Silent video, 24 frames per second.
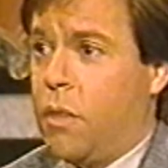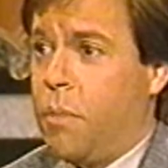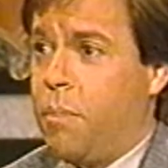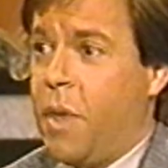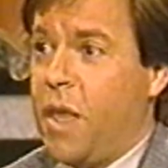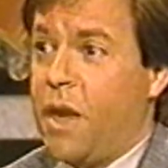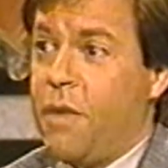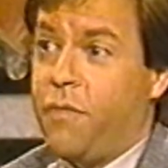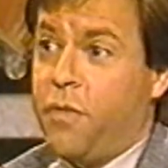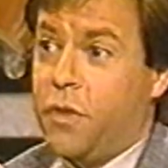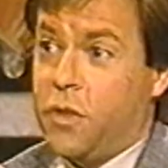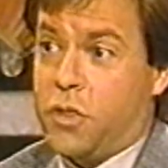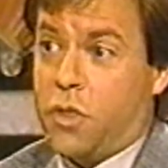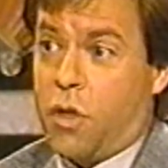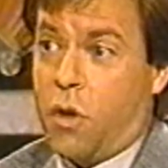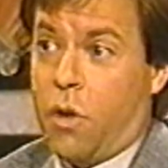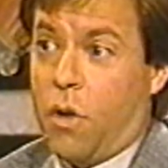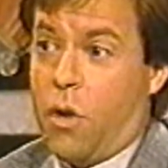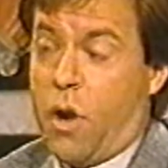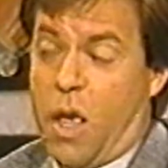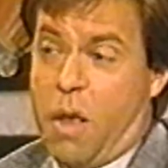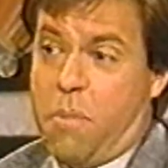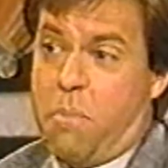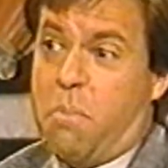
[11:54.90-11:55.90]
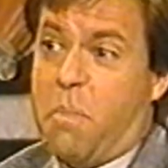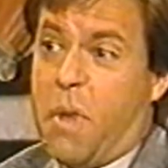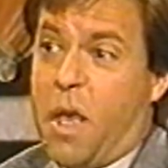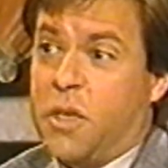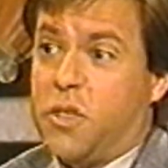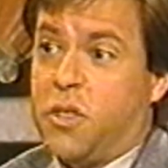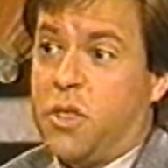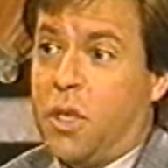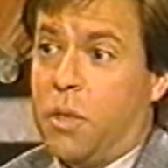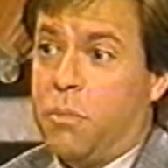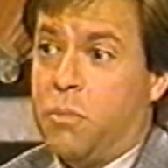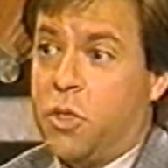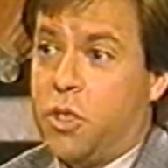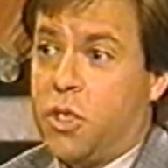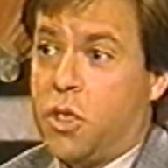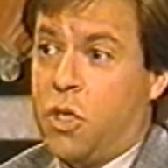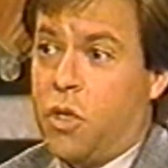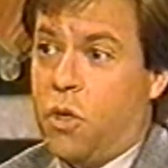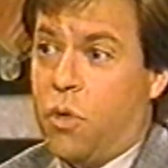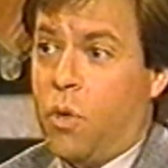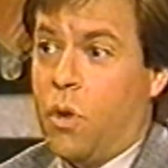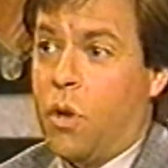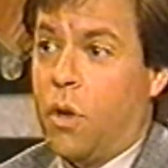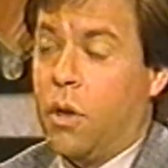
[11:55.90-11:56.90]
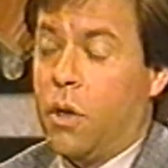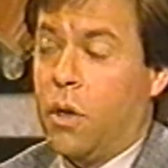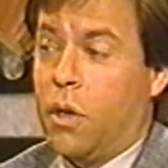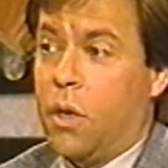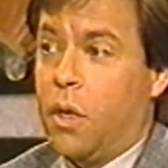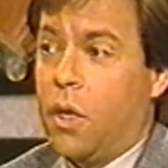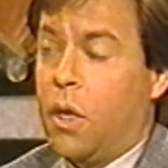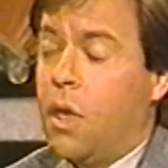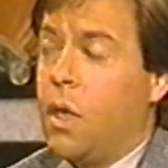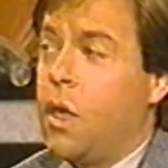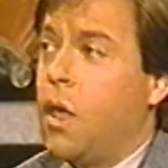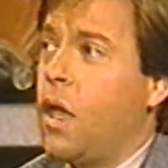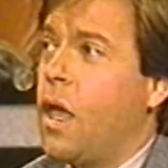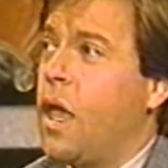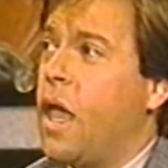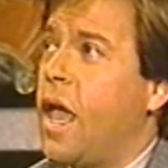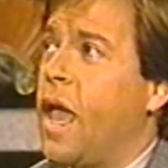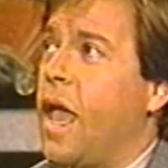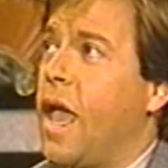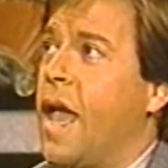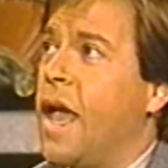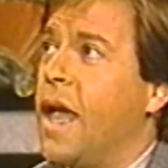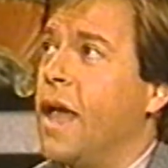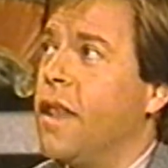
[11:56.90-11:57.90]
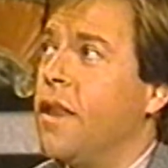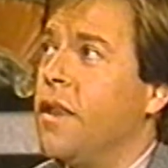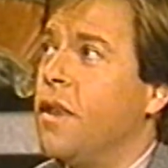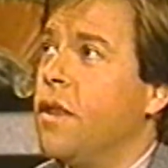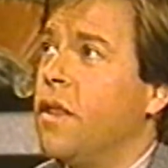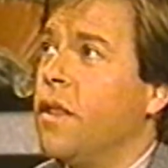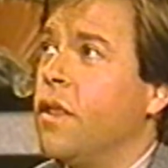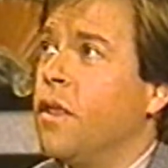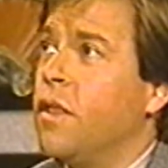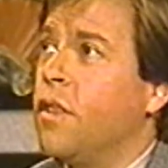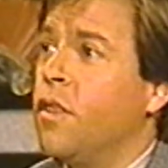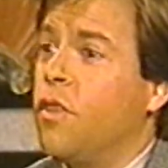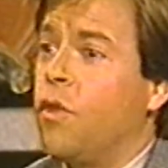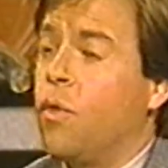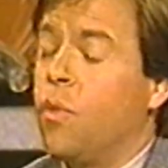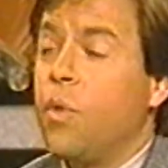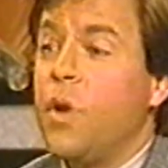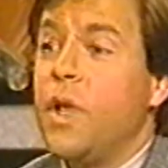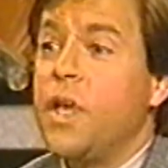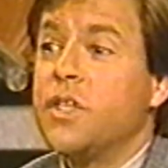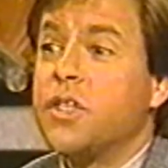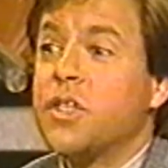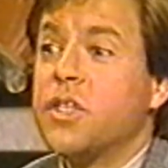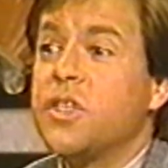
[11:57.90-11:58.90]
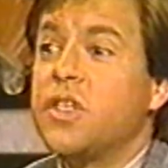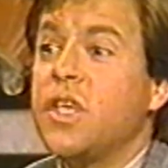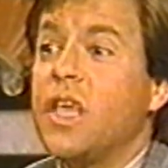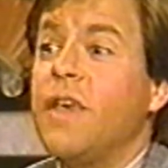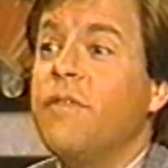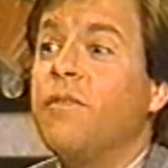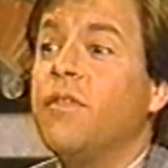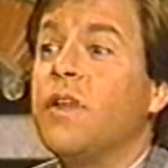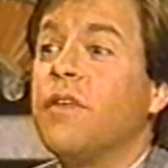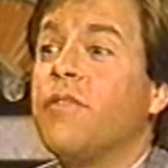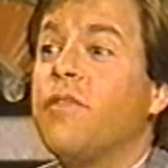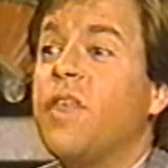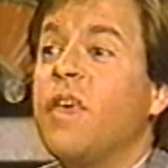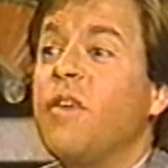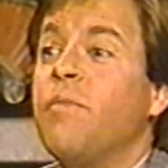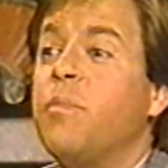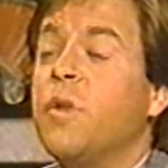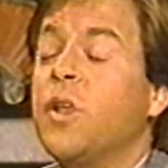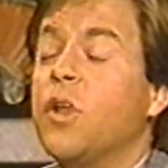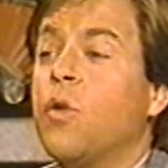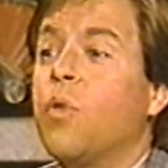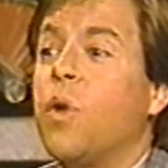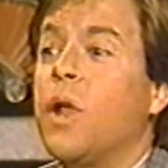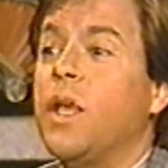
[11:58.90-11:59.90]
benefits are at best obscure, and the risks, even if they've been